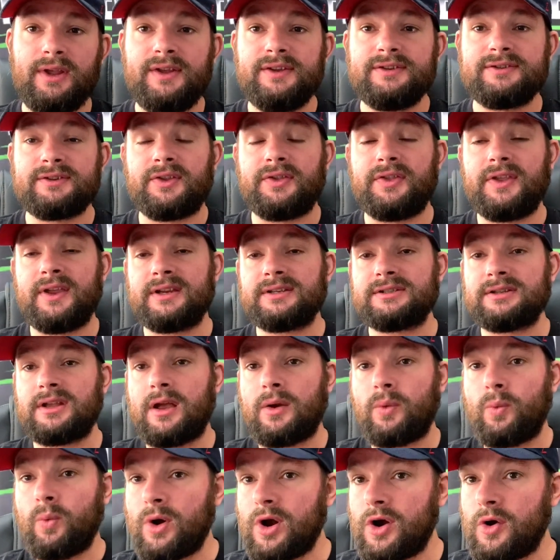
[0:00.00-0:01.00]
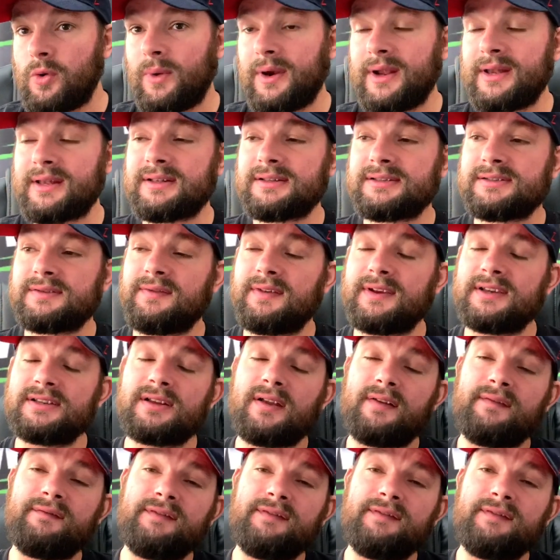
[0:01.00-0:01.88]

So things like whirlwinds, things like